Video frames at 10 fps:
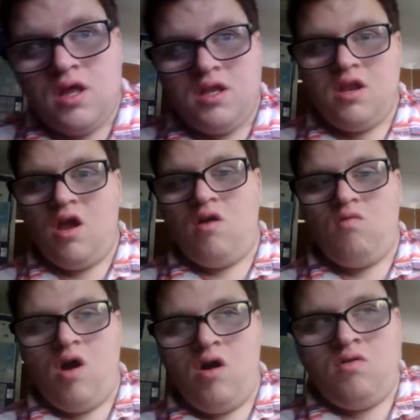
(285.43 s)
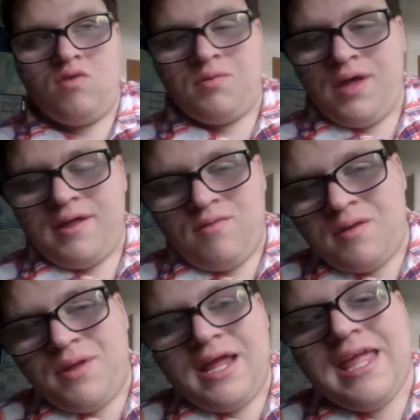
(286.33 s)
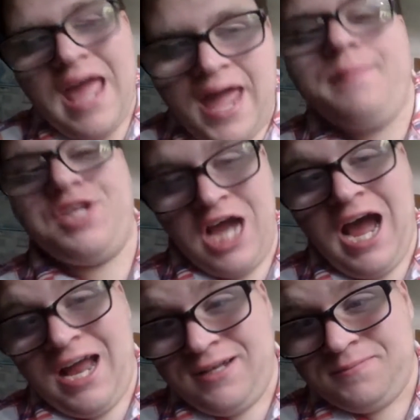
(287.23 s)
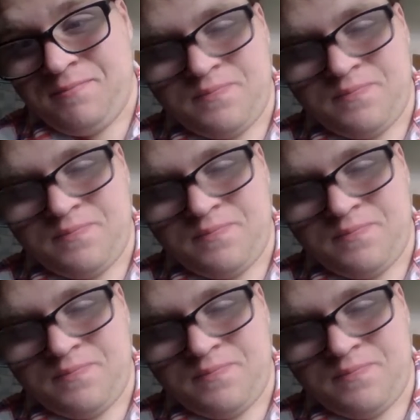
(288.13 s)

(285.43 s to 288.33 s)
No, it won't. We're gonna play a game, John.